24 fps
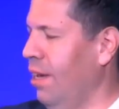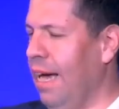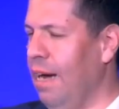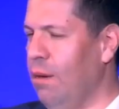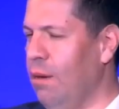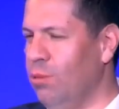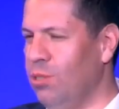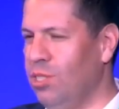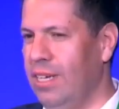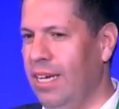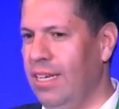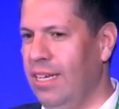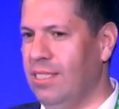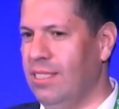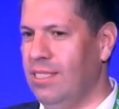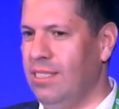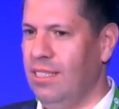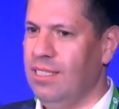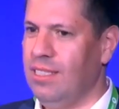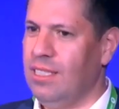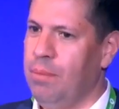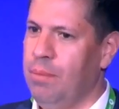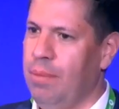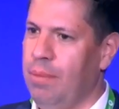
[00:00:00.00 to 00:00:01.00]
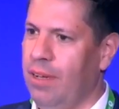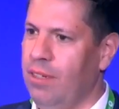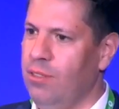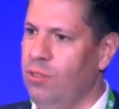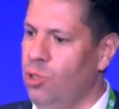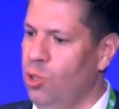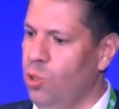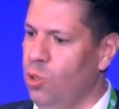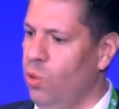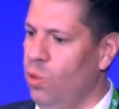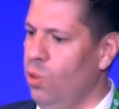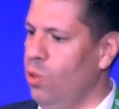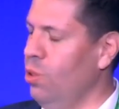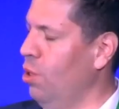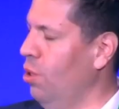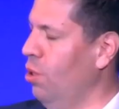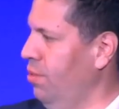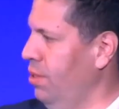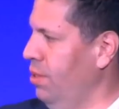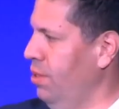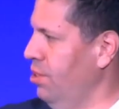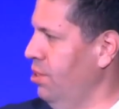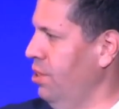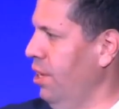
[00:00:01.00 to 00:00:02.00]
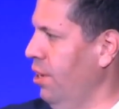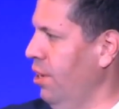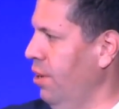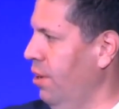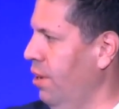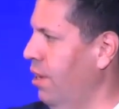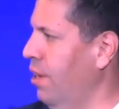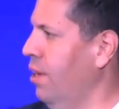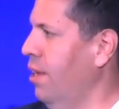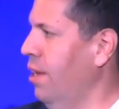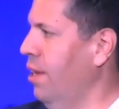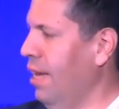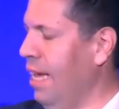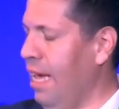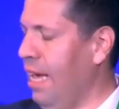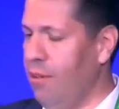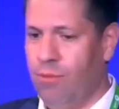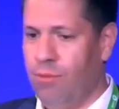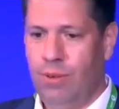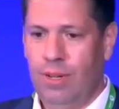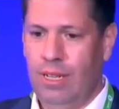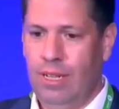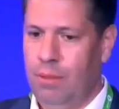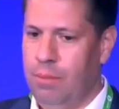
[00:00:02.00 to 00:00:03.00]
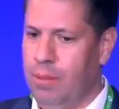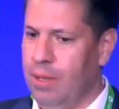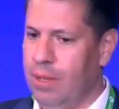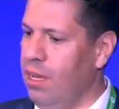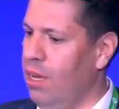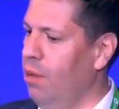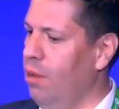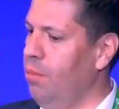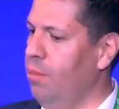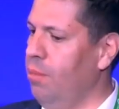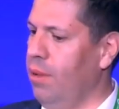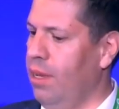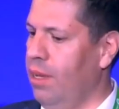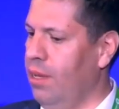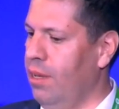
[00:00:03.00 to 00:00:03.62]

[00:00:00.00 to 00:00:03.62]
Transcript: I would say since about June of this year, have really become